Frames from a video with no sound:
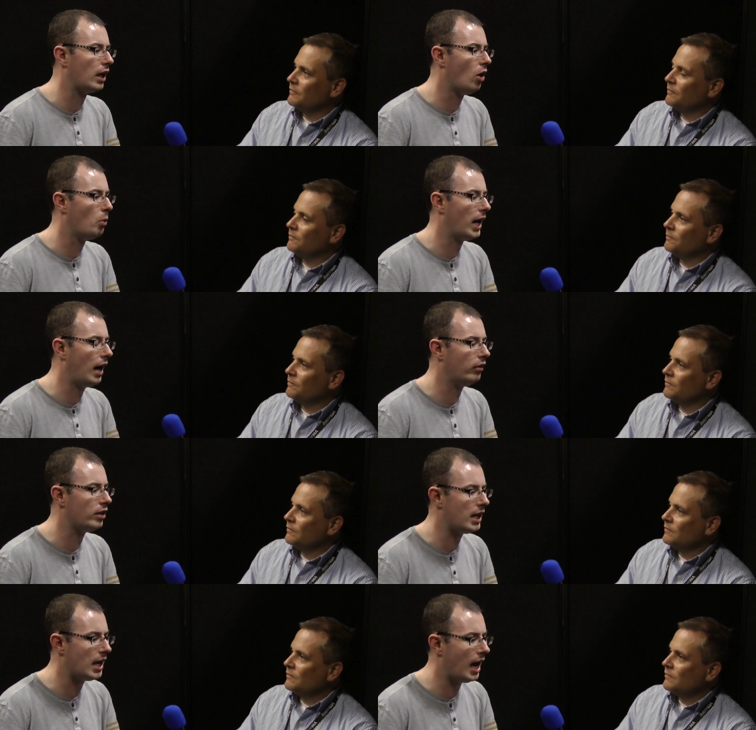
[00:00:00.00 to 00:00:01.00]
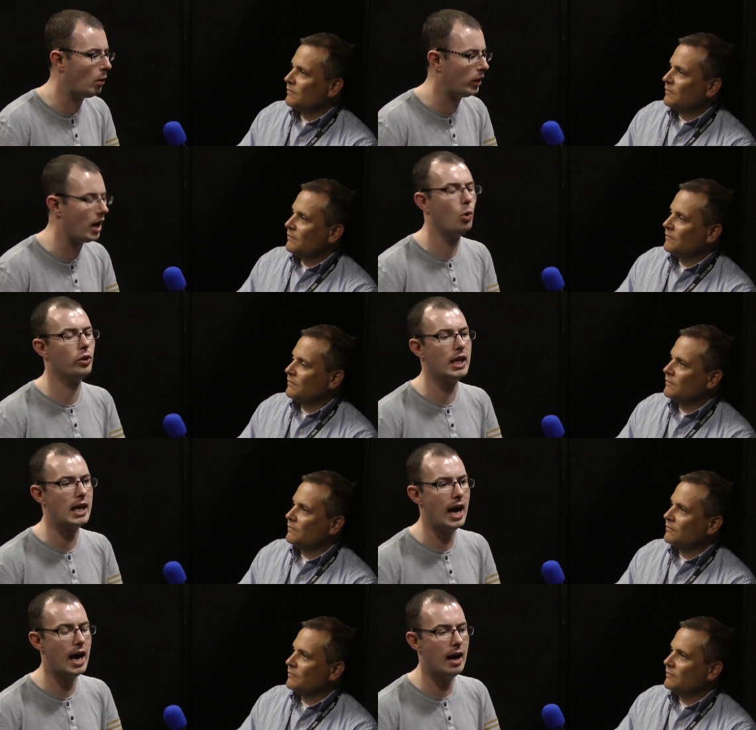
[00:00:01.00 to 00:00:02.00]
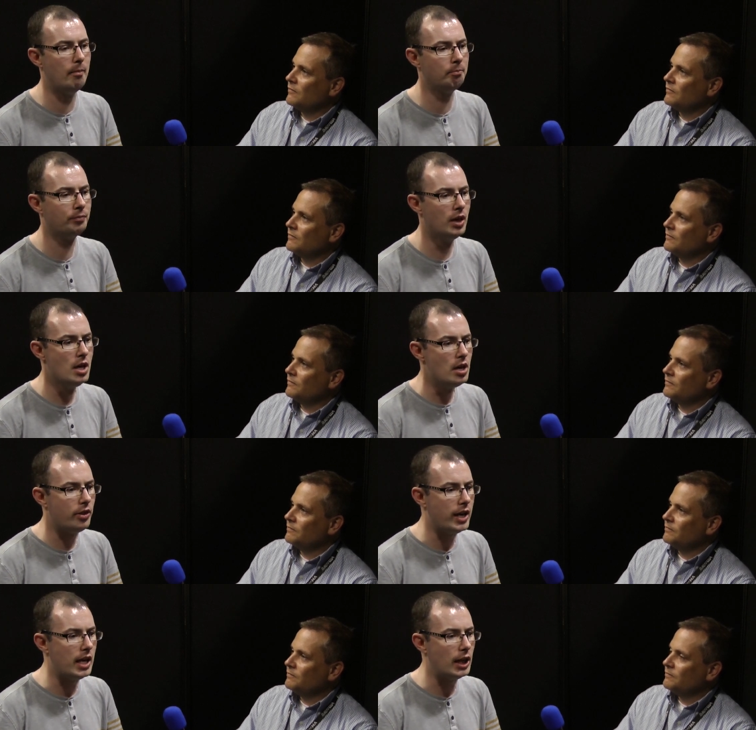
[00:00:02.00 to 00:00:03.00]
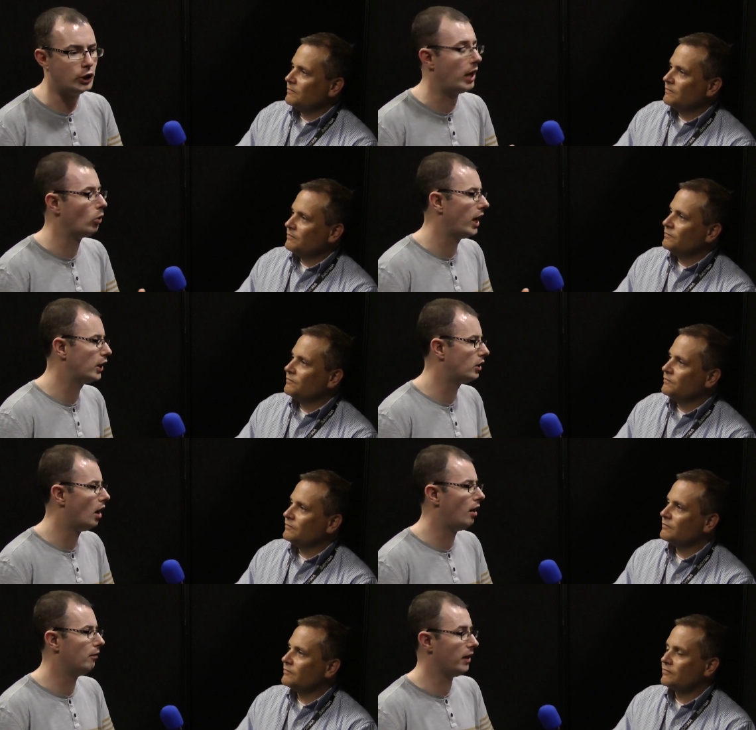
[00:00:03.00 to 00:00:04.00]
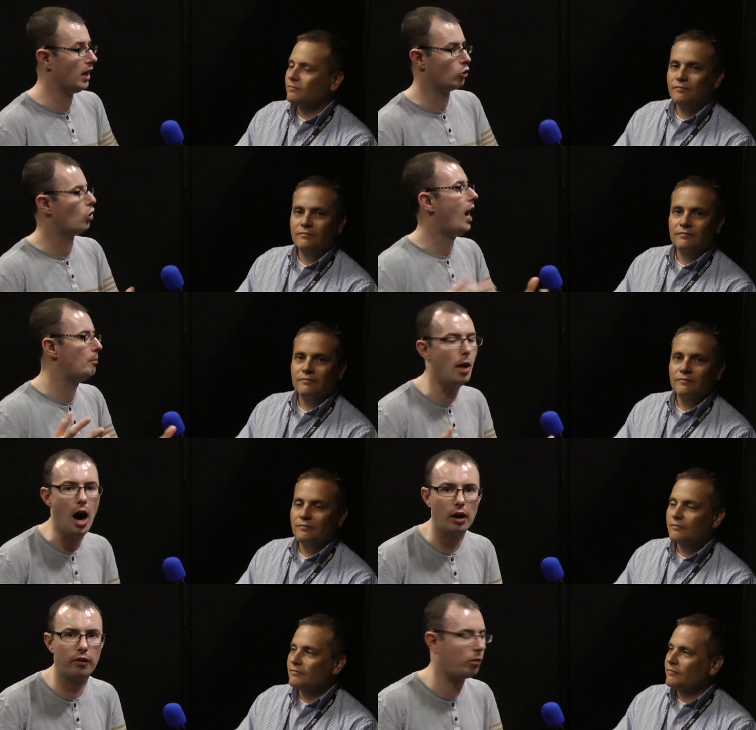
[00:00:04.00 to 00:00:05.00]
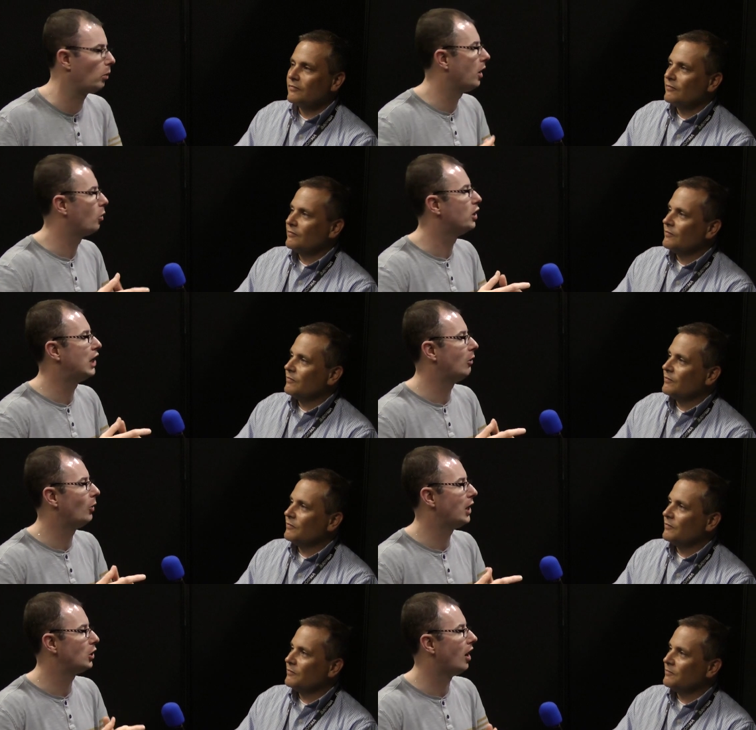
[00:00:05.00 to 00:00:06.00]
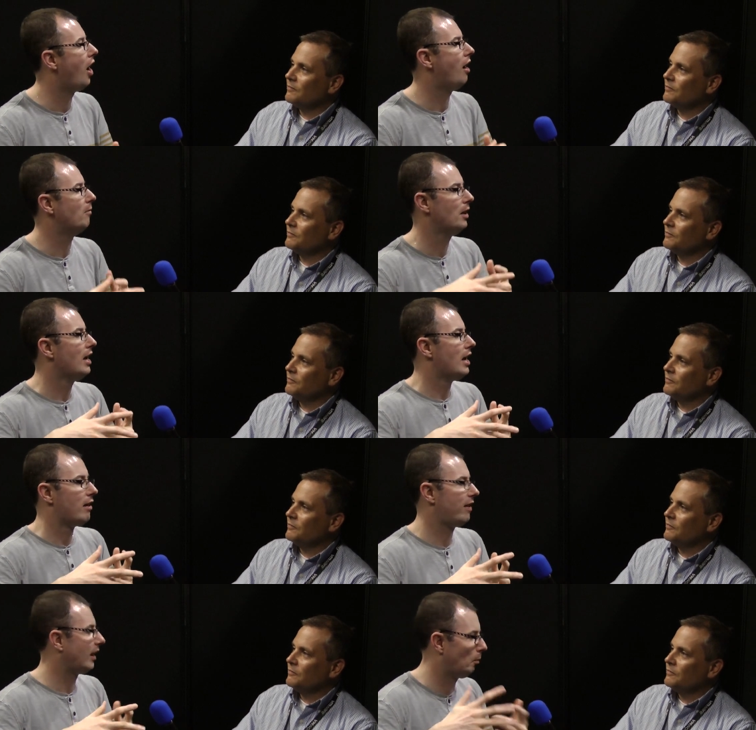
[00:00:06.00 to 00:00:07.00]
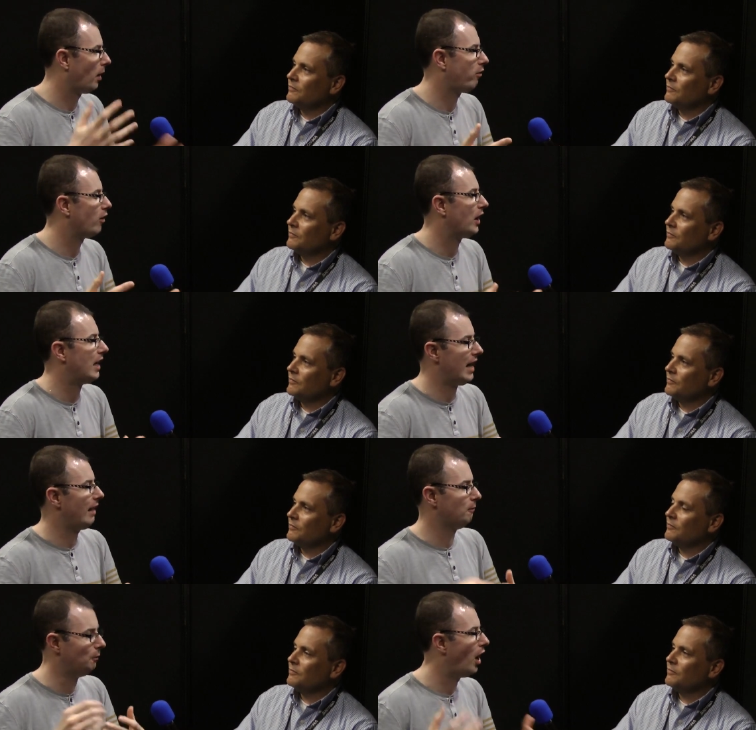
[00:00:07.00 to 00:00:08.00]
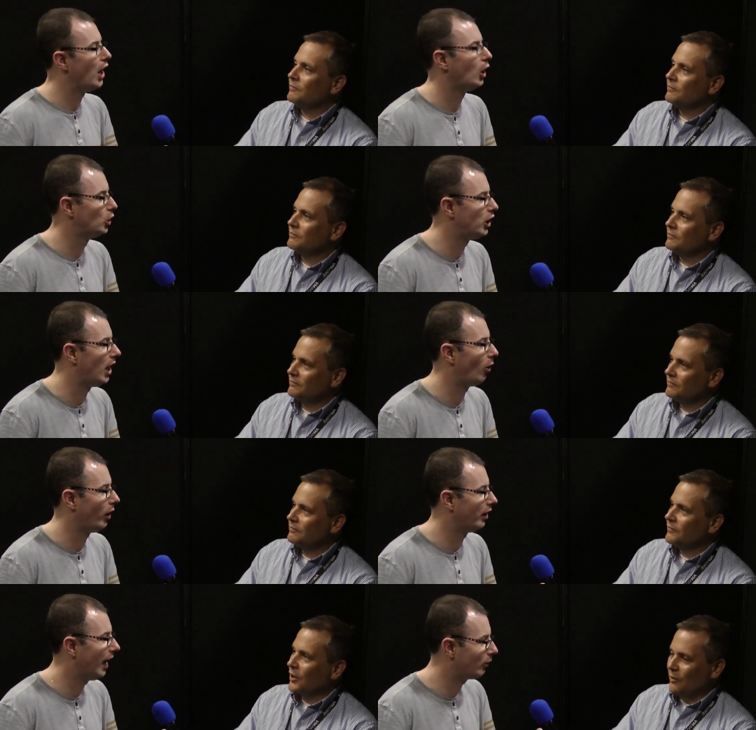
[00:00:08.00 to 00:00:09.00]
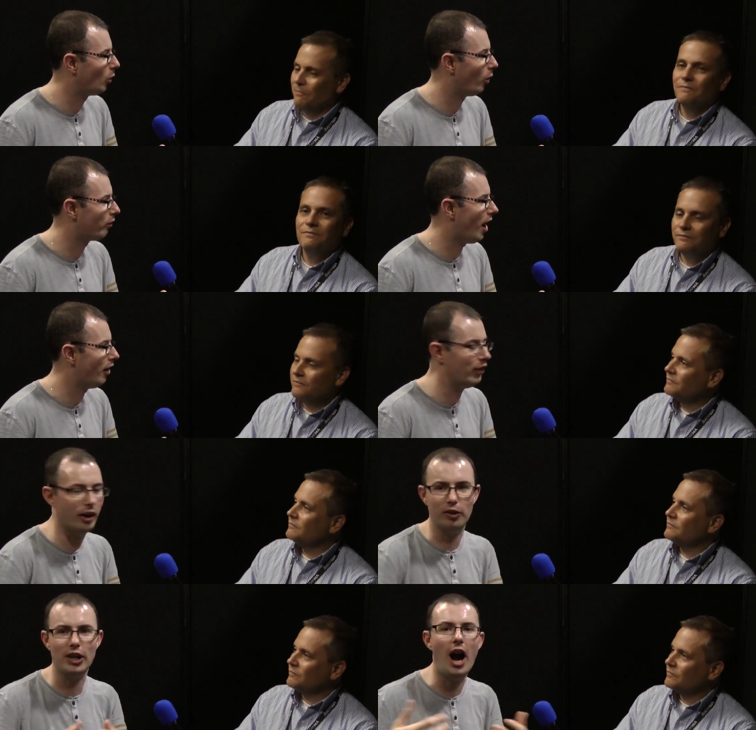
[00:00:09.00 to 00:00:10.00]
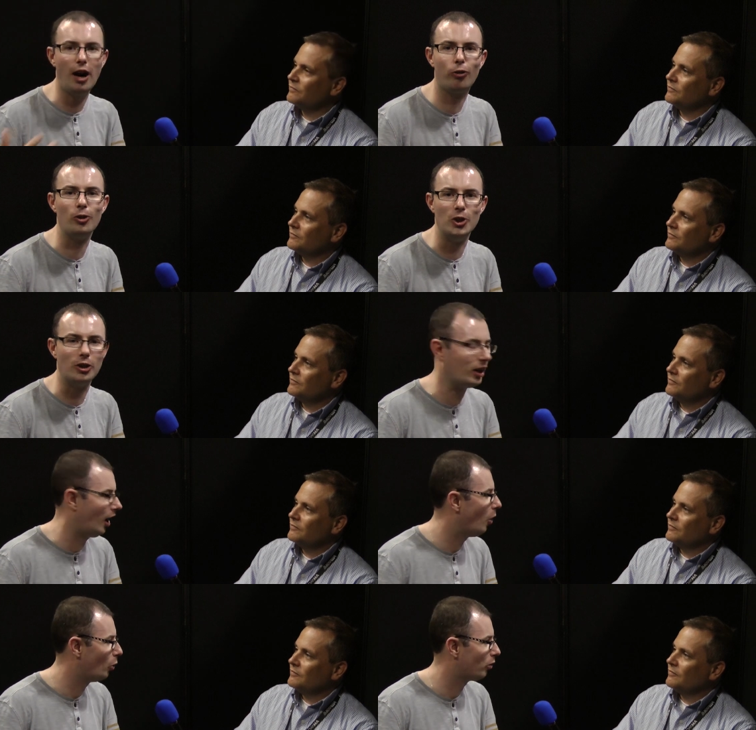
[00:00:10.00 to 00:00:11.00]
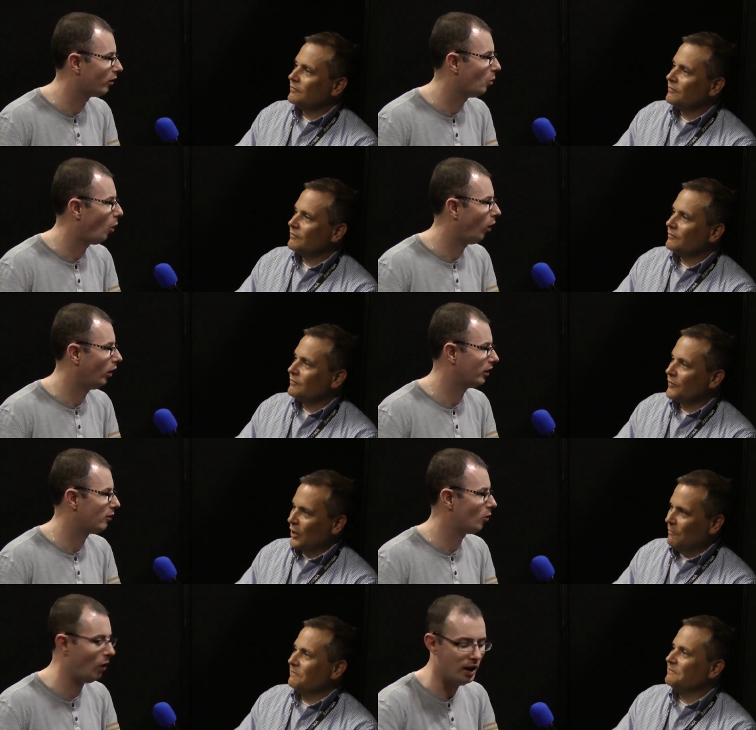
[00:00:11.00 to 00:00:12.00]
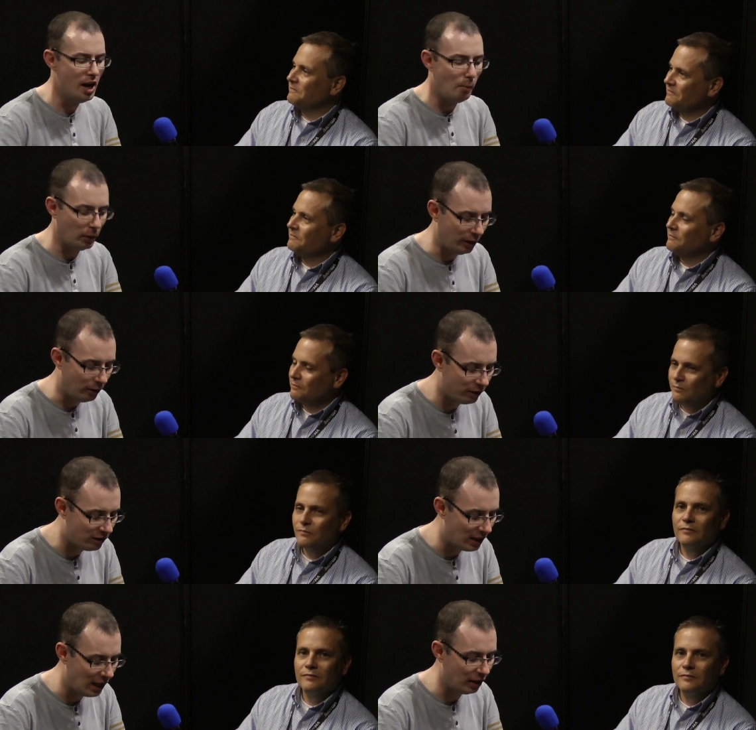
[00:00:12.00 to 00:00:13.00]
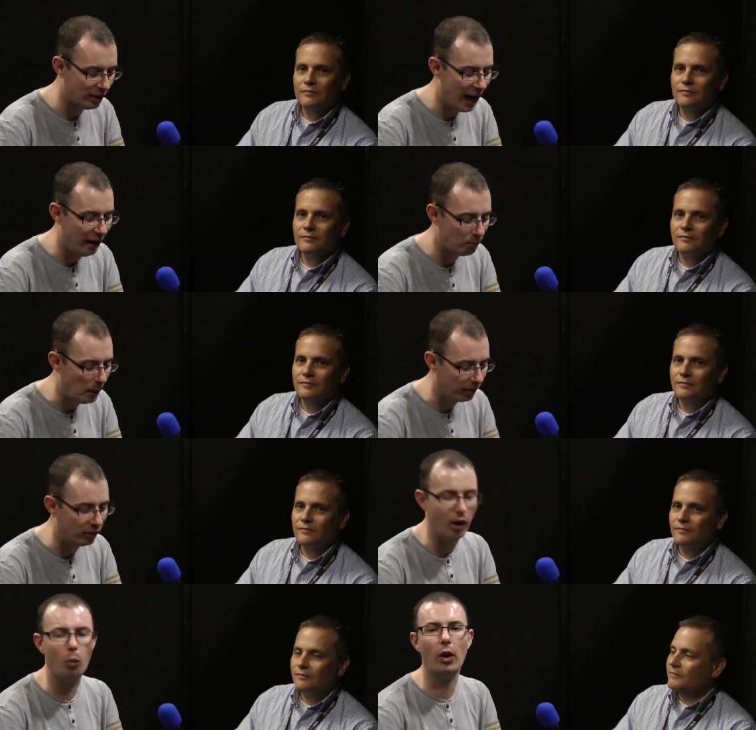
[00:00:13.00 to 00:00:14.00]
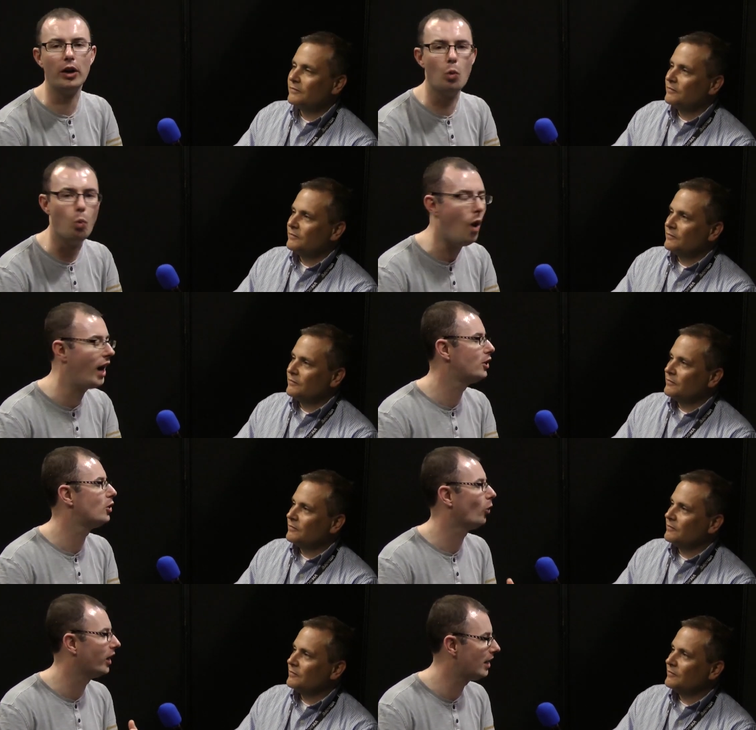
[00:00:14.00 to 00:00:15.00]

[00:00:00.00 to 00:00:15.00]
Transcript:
Speaker 1: you know we are the uh, we're now the. Um, the generation of Dropbox. We're now the generation of simplicity, that file sharing that yep. goes on there, the oxygen clouds of the world, and yep. so on. But there's still the aspect there where you want your